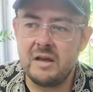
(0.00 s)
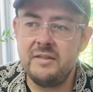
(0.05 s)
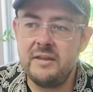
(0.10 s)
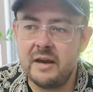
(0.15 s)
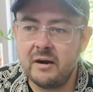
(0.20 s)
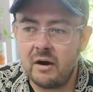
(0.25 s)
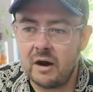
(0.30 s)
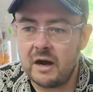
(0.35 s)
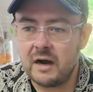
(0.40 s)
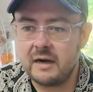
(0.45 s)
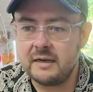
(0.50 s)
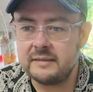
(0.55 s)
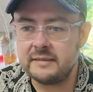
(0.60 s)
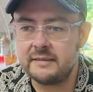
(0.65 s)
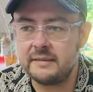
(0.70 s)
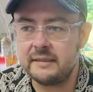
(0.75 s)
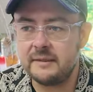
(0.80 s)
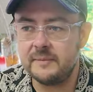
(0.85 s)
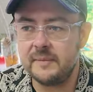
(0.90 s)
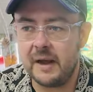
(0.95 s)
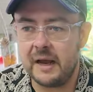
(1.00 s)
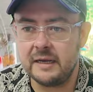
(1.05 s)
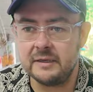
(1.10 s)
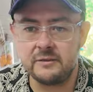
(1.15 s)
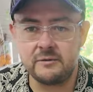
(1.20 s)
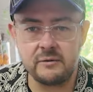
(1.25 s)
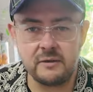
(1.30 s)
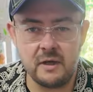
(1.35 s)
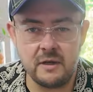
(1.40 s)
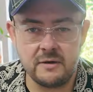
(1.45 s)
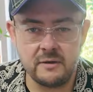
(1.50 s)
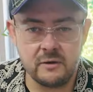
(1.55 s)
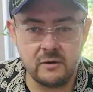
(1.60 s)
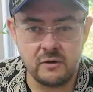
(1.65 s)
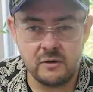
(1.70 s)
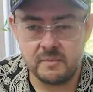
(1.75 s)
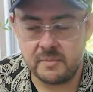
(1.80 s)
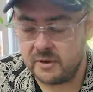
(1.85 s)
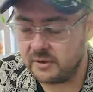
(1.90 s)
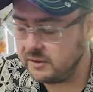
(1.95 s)
there are some astrological
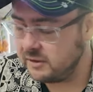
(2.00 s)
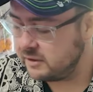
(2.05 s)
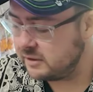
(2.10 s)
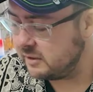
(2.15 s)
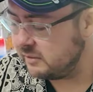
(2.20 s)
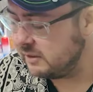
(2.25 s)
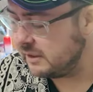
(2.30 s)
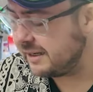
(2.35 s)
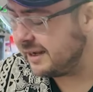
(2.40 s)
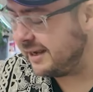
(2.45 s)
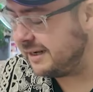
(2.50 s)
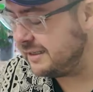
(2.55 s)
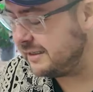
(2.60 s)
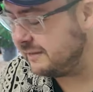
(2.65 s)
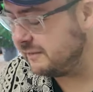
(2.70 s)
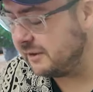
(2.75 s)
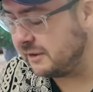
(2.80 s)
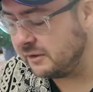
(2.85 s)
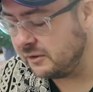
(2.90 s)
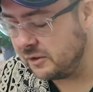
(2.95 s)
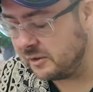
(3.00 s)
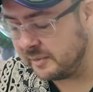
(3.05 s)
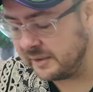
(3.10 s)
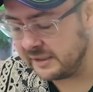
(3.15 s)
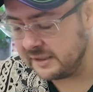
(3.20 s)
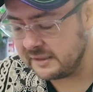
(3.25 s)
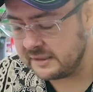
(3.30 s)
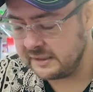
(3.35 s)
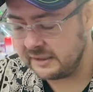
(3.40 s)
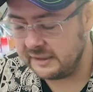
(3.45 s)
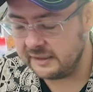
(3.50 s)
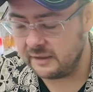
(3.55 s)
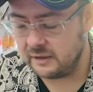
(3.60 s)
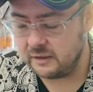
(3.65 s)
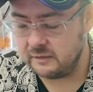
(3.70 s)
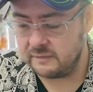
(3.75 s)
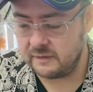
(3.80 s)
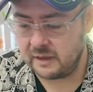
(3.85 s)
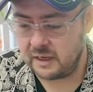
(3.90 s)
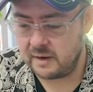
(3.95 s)
components. So in the case of Lenormand, it
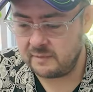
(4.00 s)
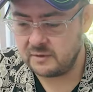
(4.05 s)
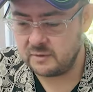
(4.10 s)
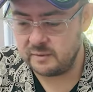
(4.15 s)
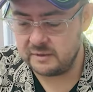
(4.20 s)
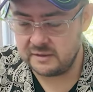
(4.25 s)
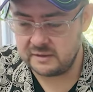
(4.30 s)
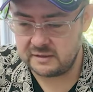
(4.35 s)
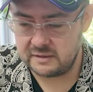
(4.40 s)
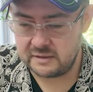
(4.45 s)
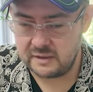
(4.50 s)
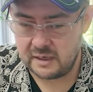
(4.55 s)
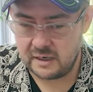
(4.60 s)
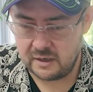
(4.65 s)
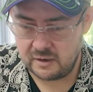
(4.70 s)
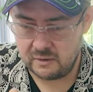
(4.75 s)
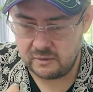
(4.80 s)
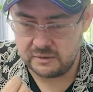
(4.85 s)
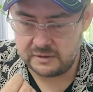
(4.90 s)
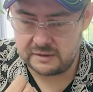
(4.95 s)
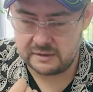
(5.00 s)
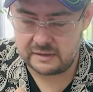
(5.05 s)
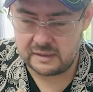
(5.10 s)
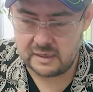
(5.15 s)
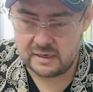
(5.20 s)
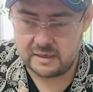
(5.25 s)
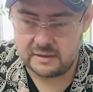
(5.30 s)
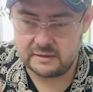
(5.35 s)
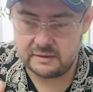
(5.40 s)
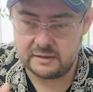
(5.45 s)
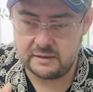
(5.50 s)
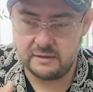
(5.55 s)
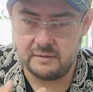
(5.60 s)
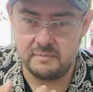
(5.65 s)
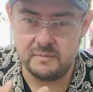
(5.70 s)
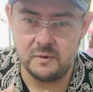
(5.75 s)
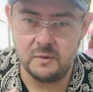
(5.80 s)
overlaps with the star or stars, the